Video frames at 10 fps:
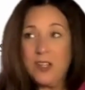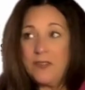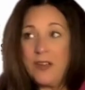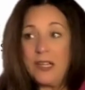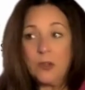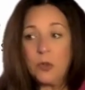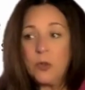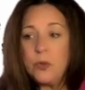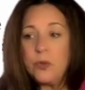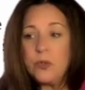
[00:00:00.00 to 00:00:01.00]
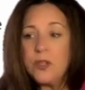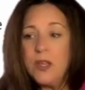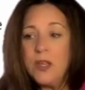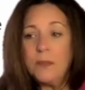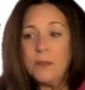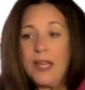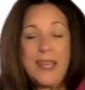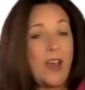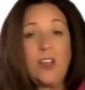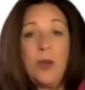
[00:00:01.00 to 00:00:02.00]
If I lose my
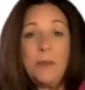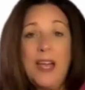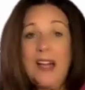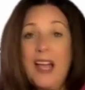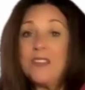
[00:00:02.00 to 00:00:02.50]
carry-on bag,